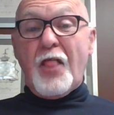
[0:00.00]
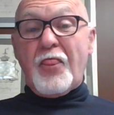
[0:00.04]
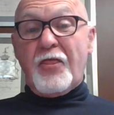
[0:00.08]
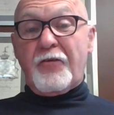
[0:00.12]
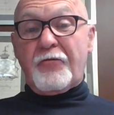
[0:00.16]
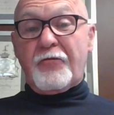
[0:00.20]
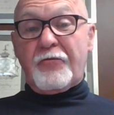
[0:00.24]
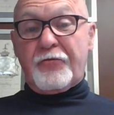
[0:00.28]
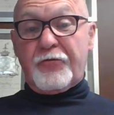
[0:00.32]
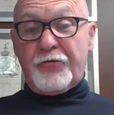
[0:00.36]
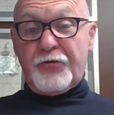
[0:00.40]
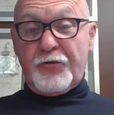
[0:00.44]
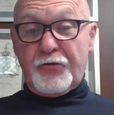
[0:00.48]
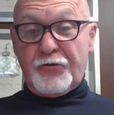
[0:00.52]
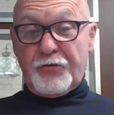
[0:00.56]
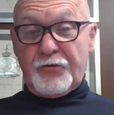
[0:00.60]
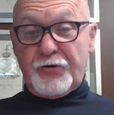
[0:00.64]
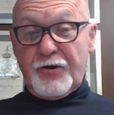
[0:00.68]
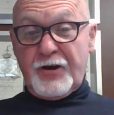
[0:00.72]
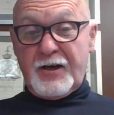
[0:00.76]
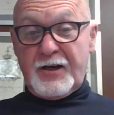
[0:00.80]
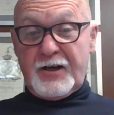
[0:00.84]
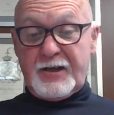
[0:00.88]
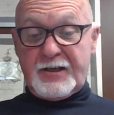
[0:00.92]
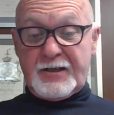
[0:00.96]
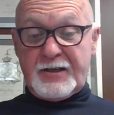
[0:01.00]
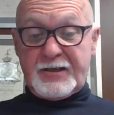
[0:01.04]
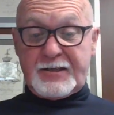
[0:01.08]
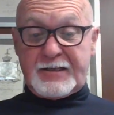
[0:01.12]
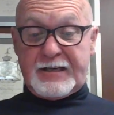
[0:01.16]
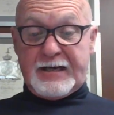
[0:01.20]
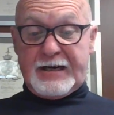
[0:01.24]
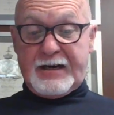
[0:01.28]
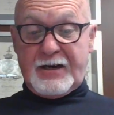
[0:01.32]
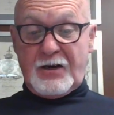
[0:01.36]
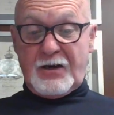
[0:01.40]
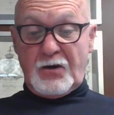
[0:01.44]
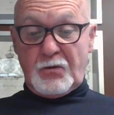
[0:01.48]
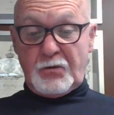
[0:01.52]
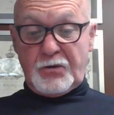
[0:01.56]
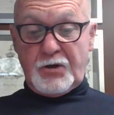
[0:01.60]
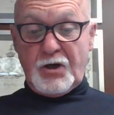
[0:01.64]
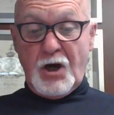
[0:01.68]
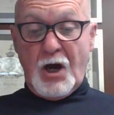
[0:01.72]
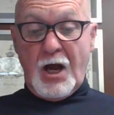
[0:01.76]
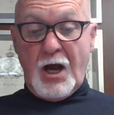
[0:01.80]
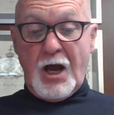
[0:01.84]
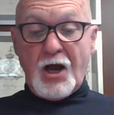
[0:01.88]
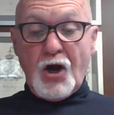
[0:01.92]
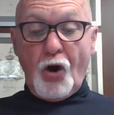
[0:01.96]
the further it is down.
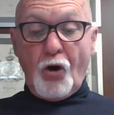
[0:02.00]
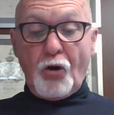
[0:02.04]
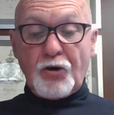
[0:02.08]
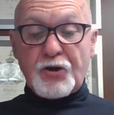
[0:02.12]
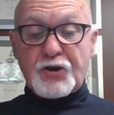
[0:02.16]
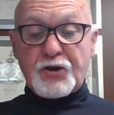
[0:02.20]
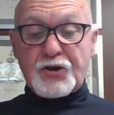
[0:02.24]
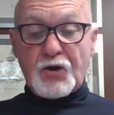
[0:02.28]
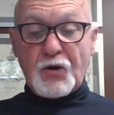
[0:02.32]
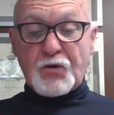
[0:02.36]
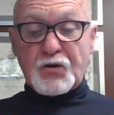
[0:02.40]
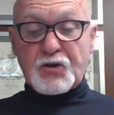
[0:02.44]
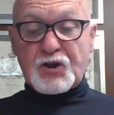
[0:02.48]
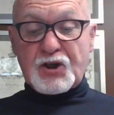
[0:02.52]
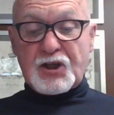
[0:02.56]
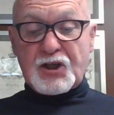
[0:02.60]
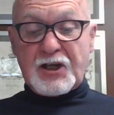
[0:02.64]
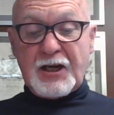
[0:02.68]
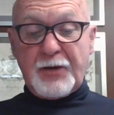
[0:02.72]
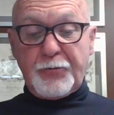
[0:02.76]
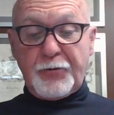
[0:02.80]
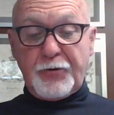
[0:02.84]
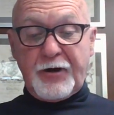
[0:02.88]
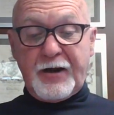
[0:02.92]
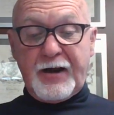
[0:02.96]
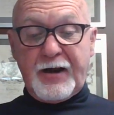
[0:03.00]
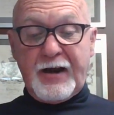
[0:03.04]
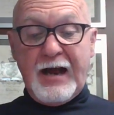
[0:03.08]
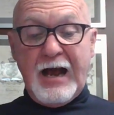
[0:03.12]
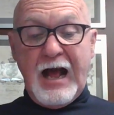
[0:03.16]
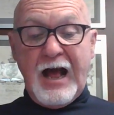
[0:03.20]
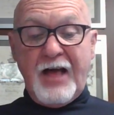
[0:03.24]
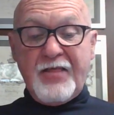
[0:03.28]
Or so slippery